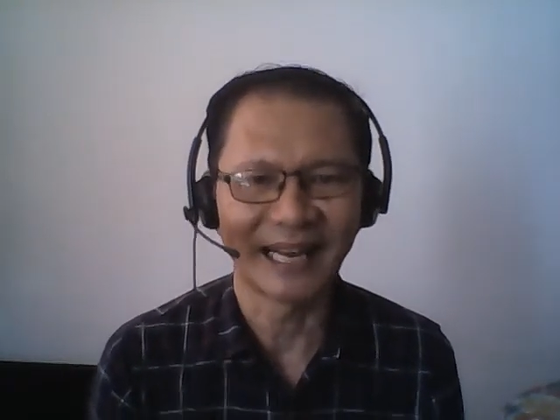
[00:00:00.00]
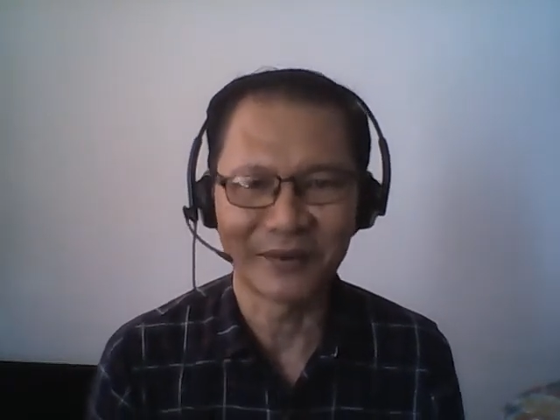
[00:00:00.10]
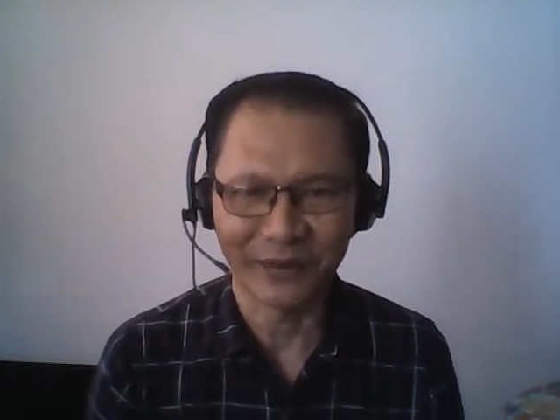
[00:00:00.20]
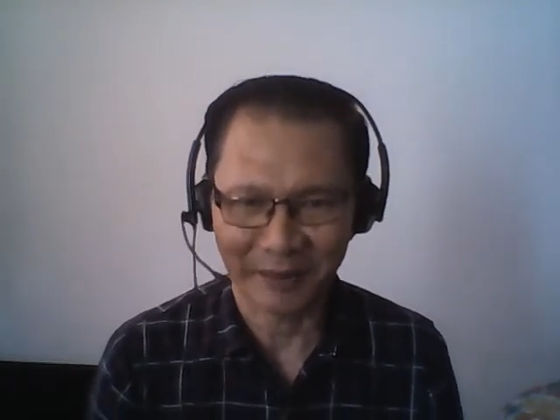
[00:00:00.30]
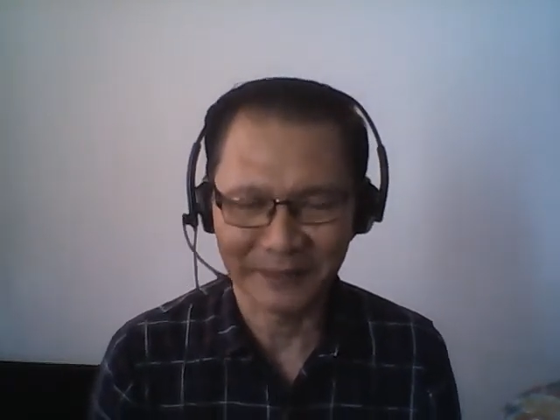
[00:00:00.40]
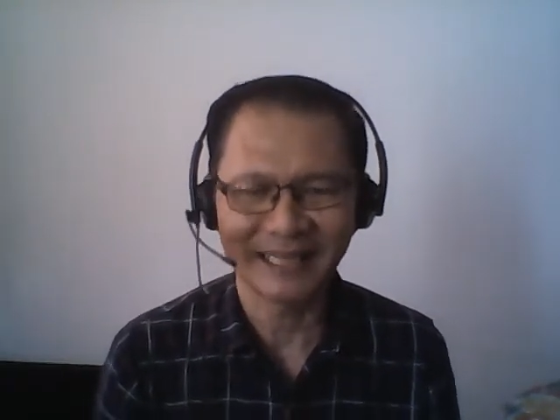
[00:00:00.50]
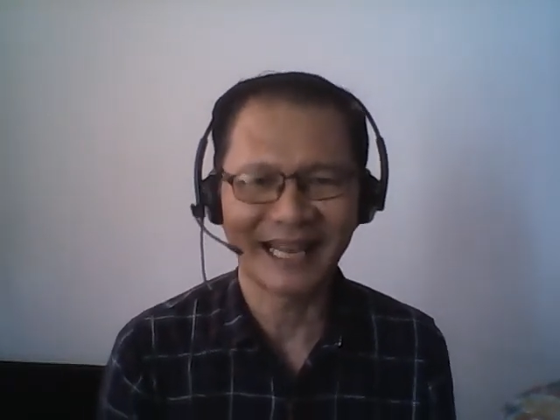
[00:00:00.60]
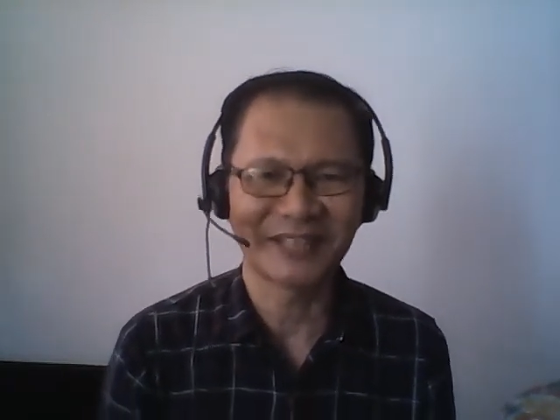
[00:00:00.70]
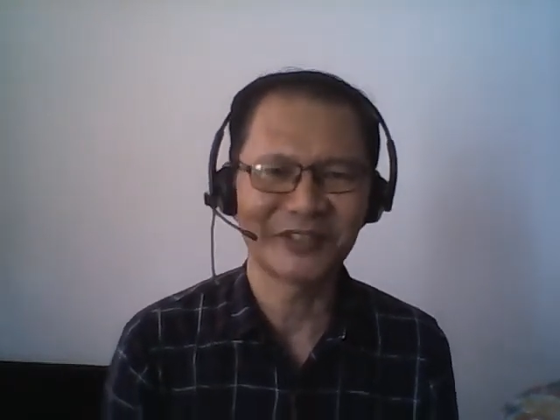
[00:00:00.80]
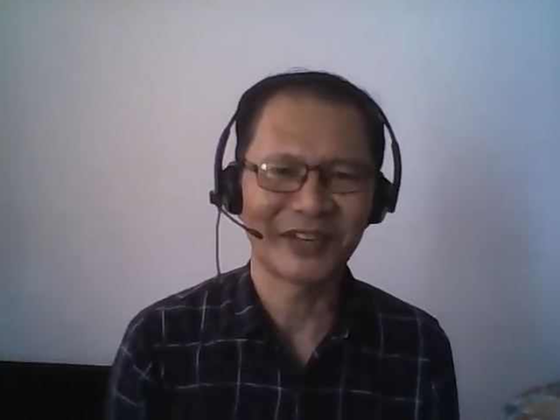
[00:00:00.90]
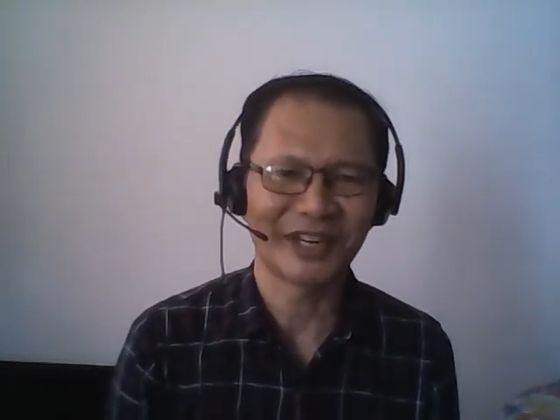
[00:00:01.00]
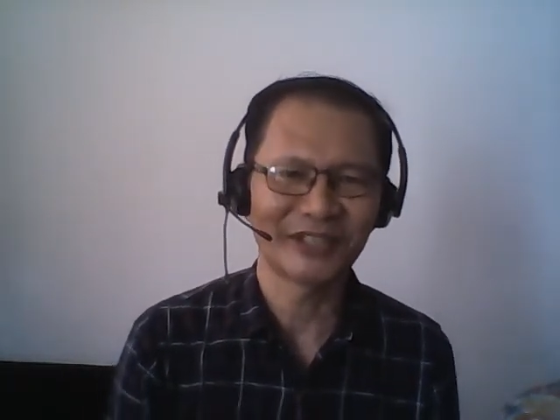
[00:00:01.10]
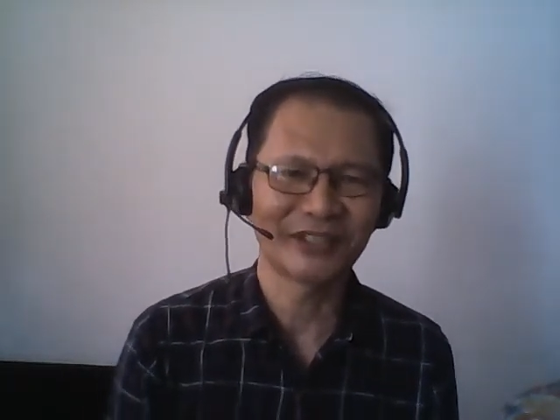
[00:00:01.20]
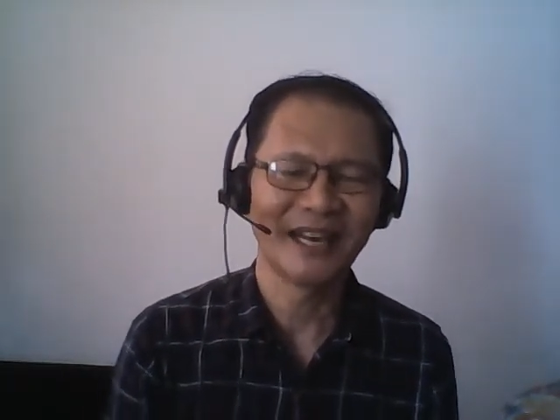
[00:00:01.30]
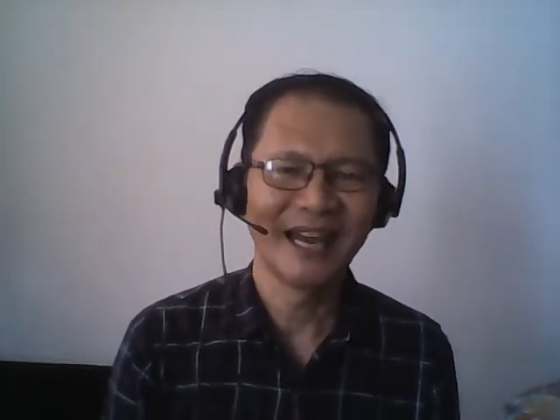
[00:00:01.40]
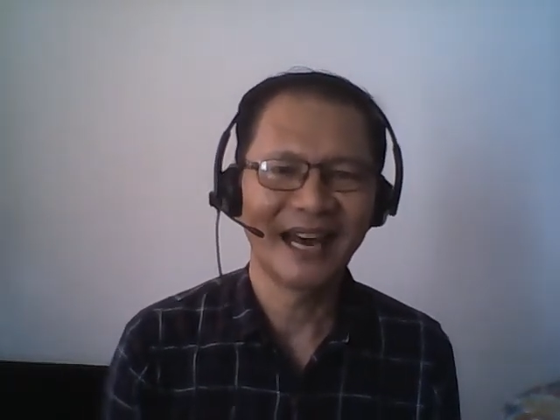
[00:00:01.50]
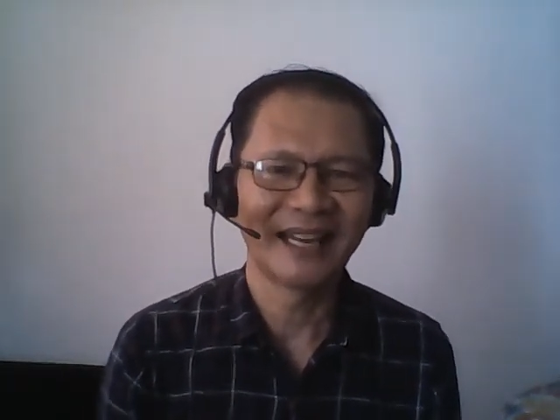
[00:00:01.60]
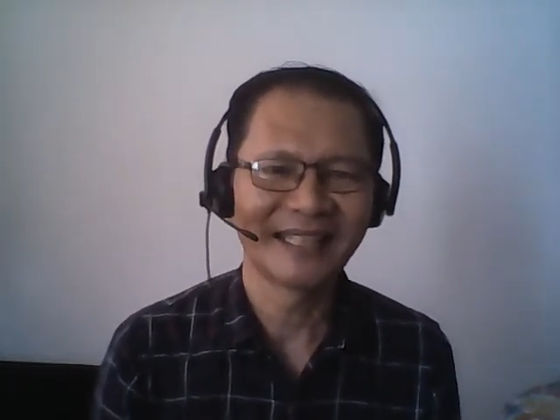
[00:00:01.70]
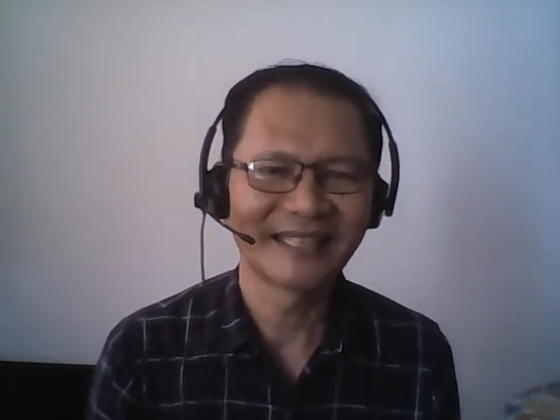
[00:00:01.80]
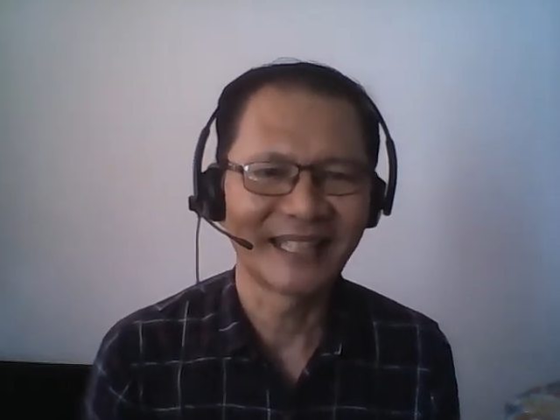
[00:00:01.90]
an environmental education and
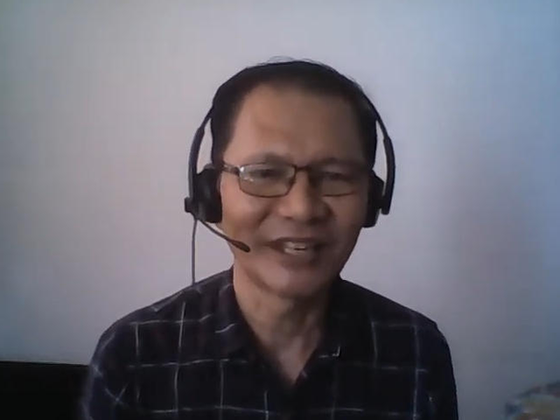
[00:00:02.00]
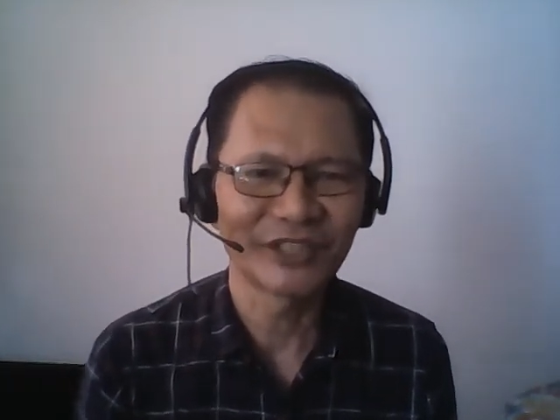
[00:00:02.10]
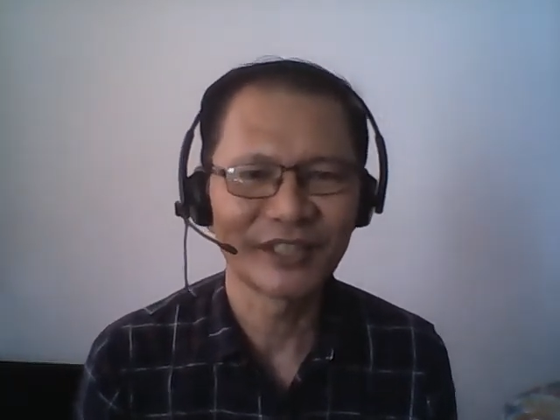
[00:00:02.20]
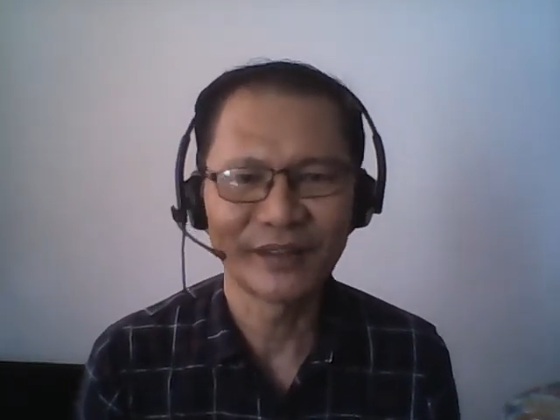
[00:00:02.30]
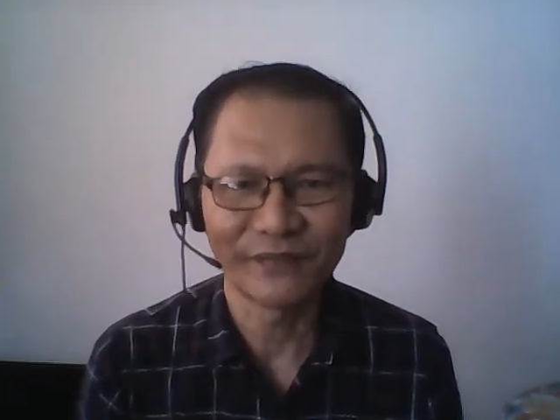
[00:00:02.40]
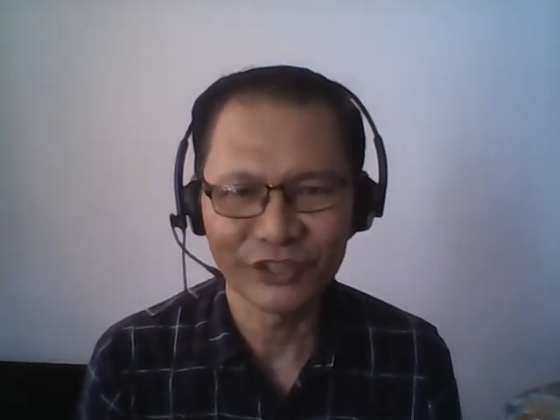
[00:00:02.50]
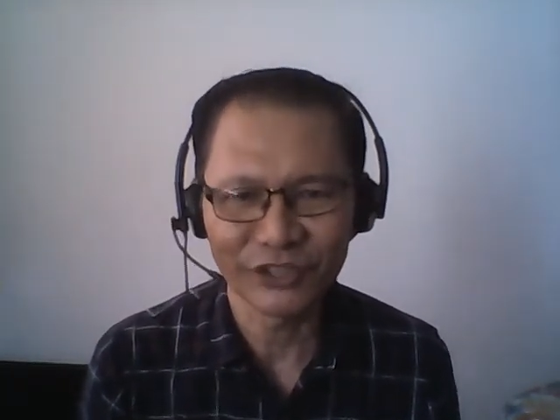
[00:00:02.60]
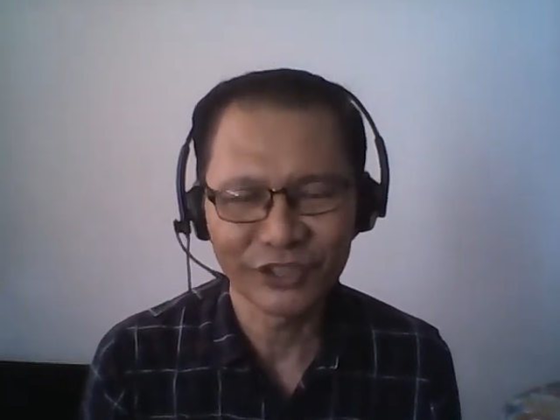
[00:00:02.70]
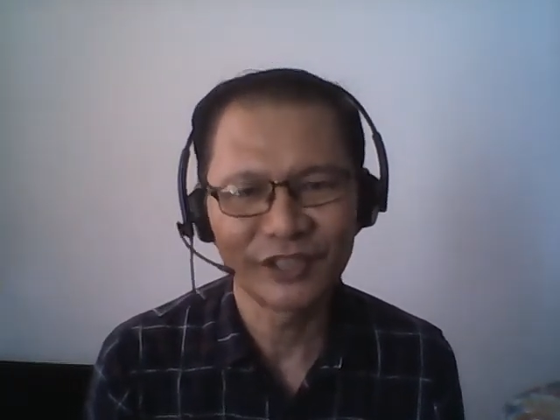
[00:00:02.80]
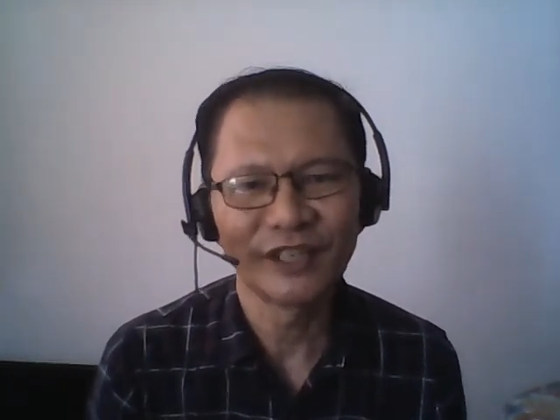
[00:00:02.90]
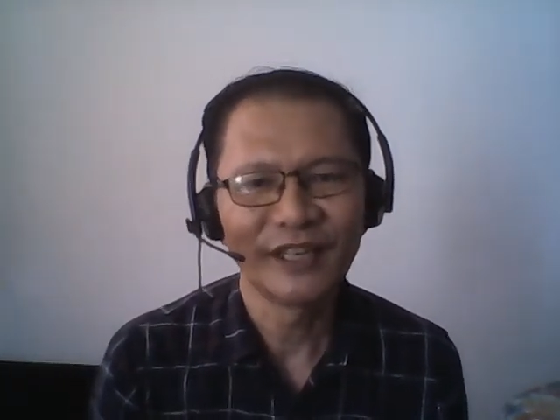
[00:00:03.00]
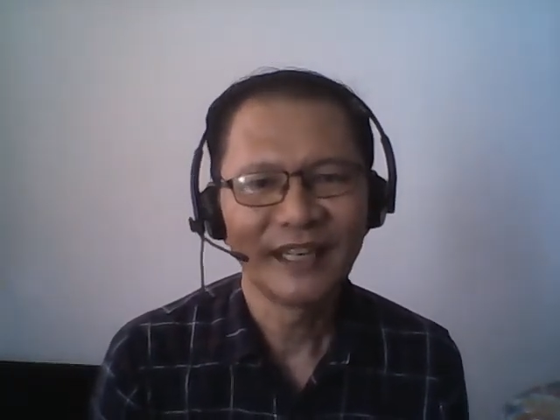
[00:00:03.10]
extension division